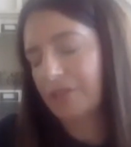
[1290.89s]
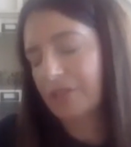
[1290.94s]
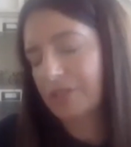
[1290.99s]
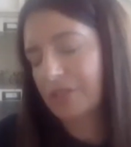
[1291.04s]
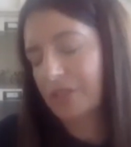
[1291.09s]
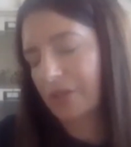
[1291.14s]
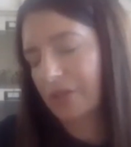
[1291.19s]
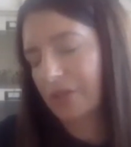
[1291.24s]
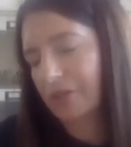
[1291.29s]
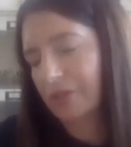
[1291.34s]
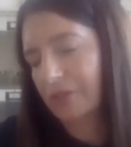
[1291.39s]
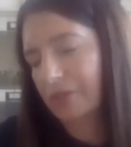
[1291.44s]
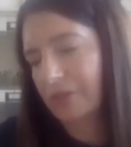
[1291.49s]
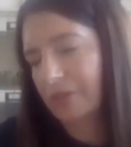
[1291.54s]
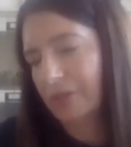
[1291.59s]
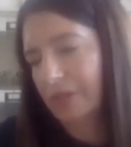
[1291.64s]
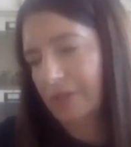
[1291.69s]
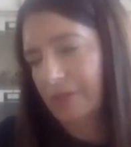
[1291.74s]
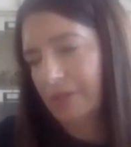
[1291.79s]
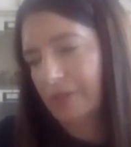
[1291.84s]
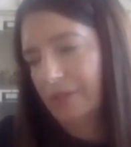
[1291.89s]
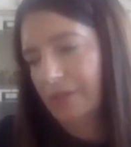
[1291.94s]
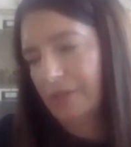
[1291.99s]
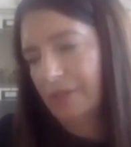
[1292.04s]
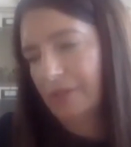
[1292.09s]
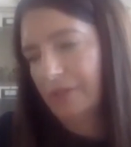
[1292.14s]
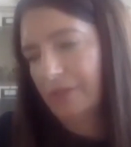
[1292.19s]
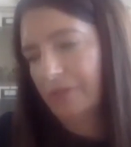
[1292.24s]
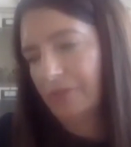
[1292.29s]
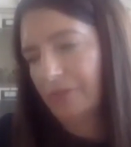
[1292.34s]
so
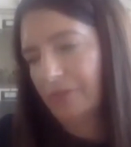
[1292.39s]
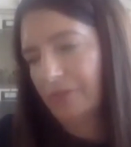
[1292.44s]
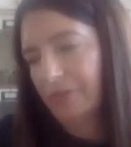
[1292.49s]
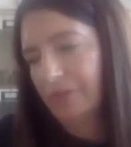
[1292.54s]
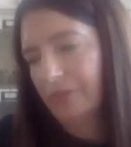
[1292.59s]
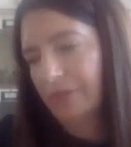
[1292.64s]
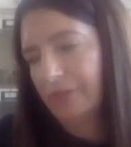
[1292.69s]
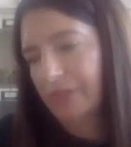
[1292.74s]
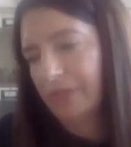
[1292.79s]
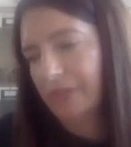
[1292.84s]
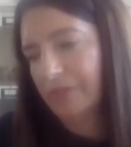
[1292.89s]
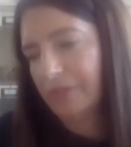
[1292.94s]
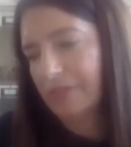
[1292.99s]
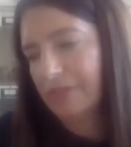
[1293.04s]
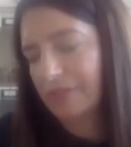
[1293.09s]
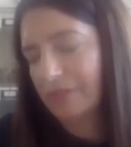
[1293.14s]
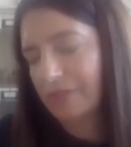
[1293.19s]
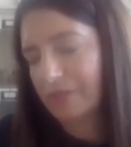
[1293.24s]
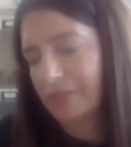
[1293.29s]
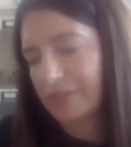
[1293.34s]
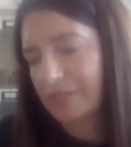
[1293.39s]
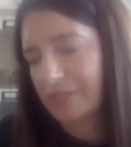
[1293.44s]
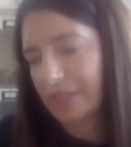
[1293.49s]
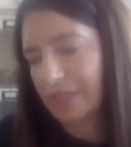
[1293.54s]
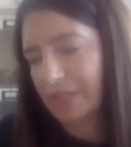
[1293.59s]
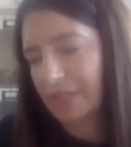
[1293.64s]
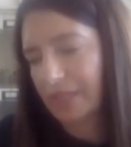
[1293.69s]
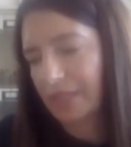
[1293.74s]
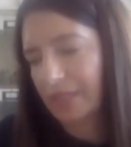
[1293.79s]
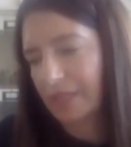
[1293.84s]
there is
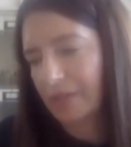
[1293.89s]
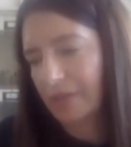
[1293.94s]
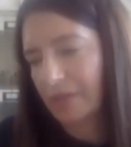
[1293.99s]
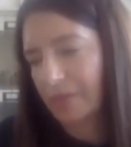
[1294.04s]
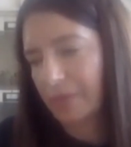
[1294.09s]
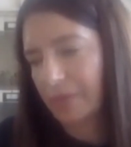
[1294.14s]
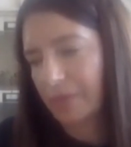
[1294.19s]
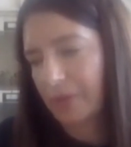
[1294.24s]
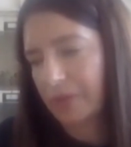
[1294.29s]
obviously the